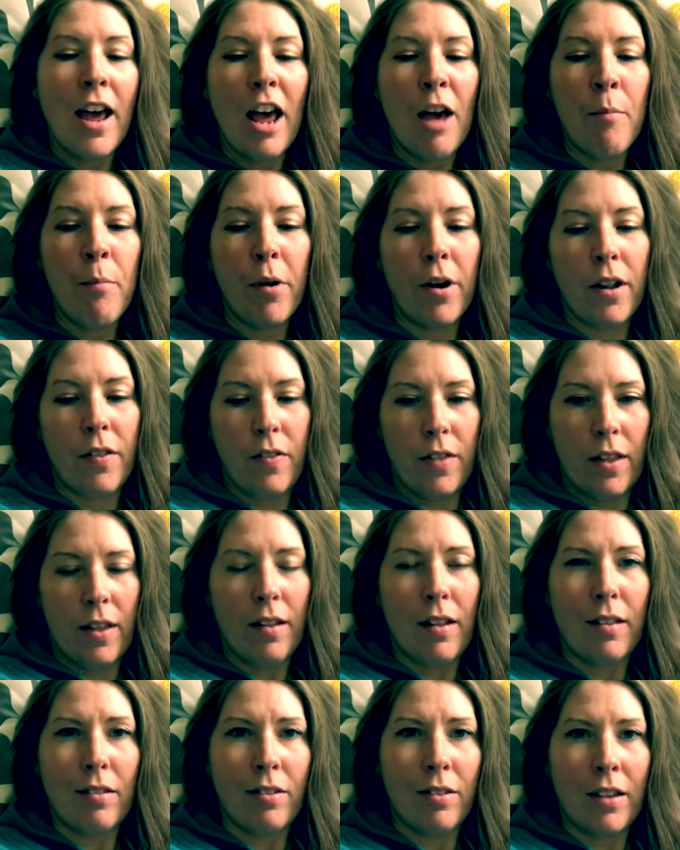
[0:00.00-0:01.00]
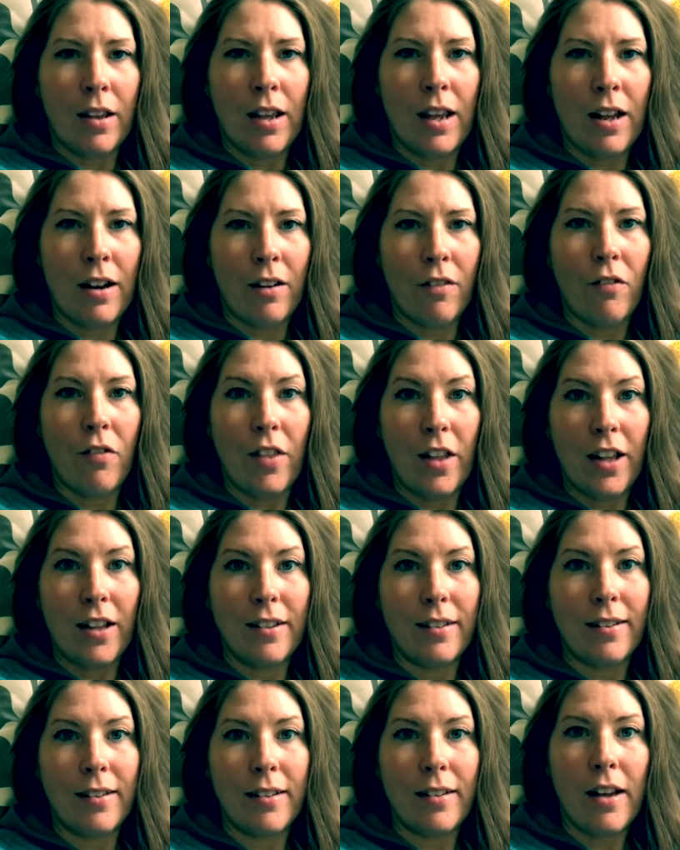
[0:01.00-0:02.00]
and put it the end of
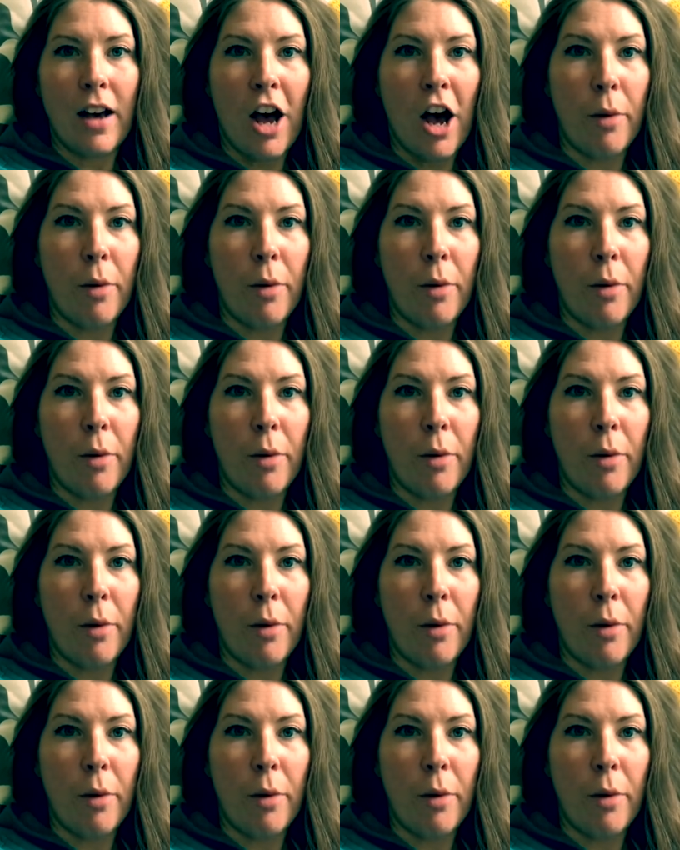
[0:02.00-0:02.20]
this,